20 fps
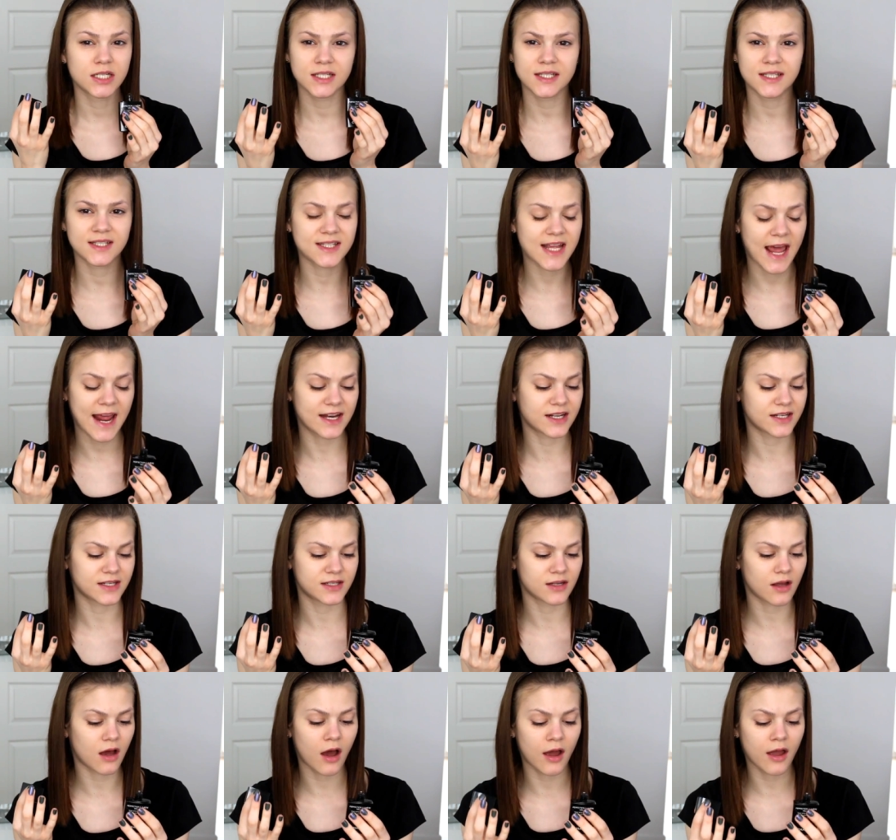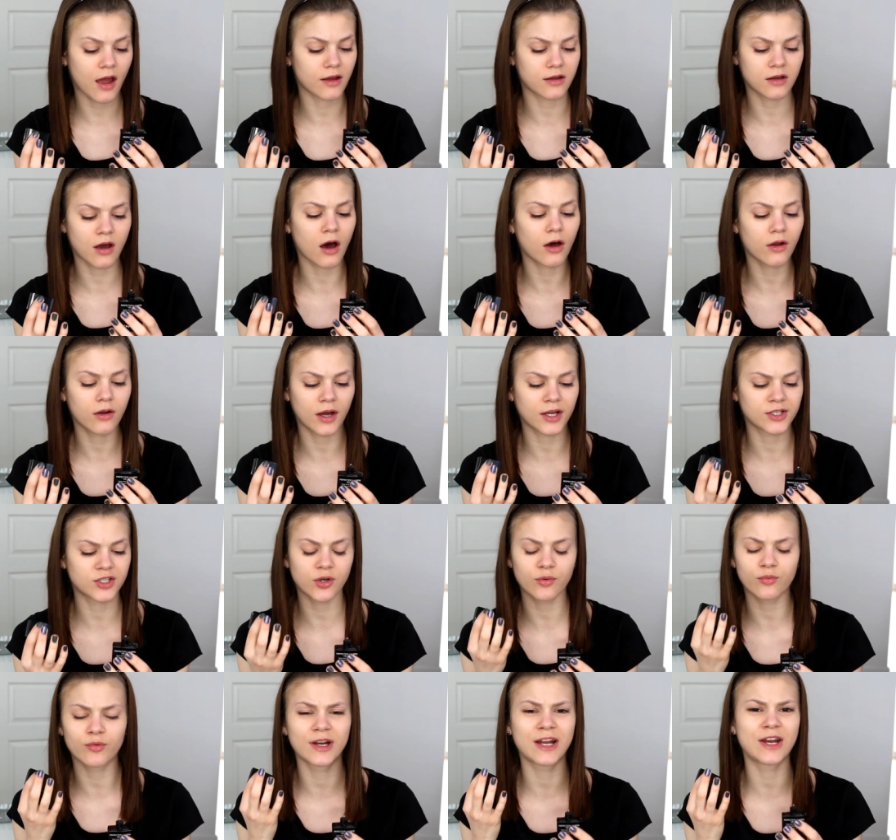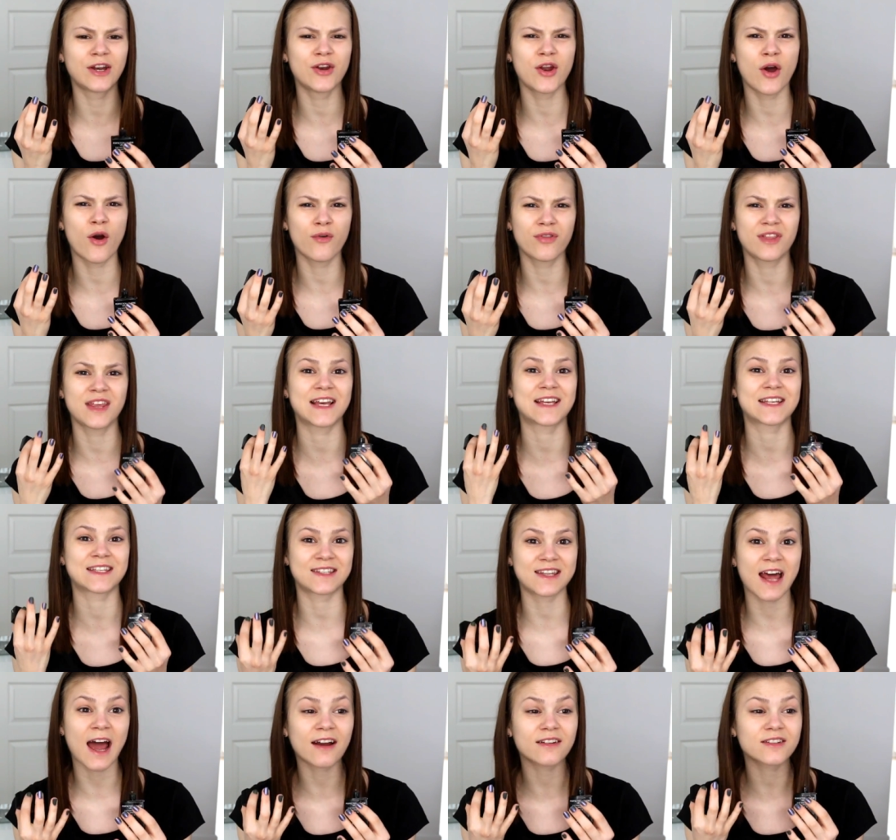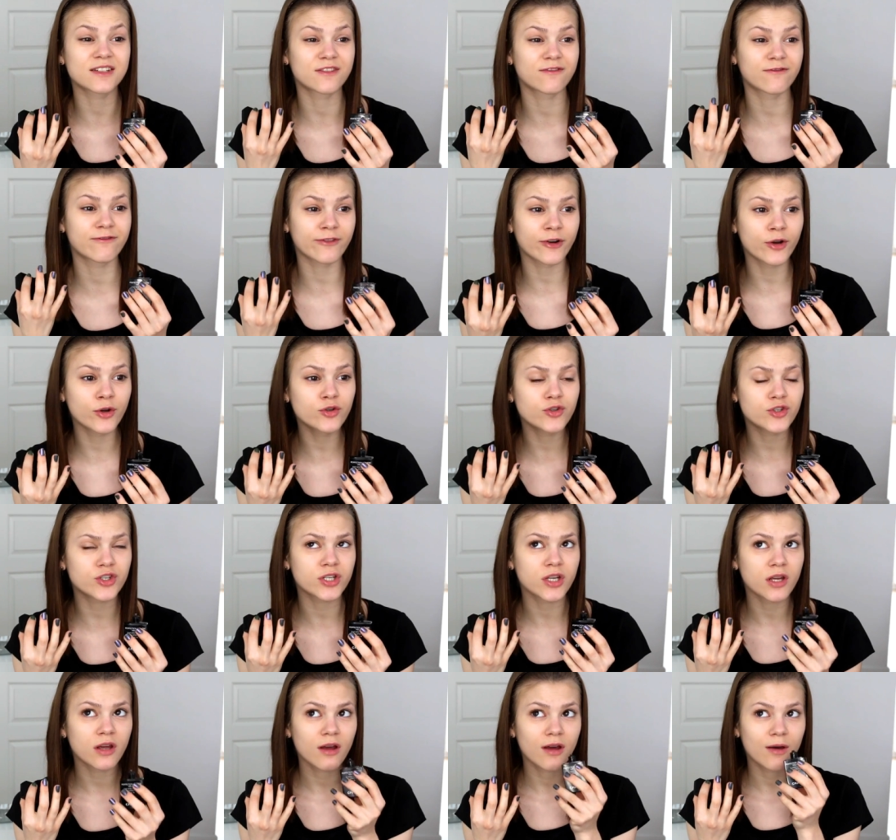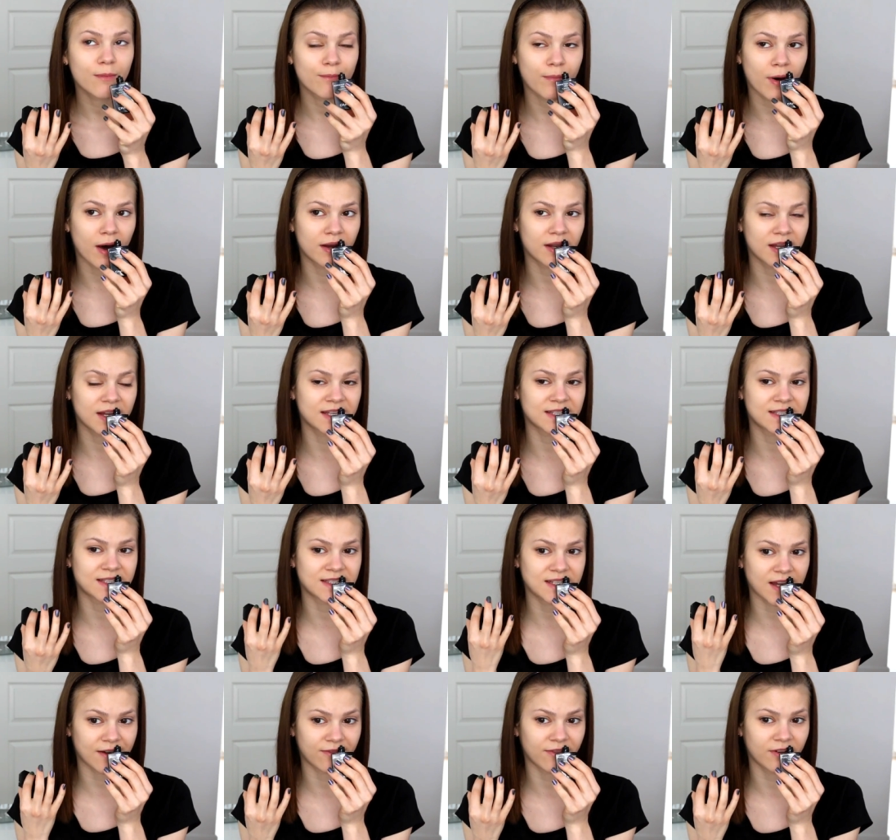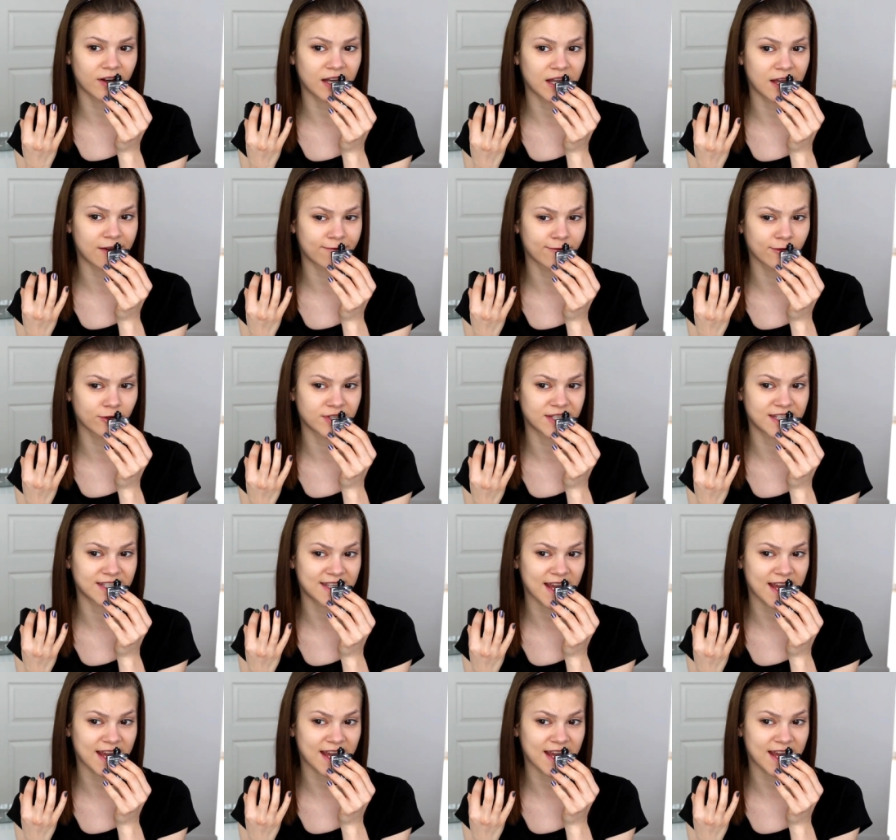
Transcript: scent. I, I can't, I don't really know the exact fruit but it is definitely a fruity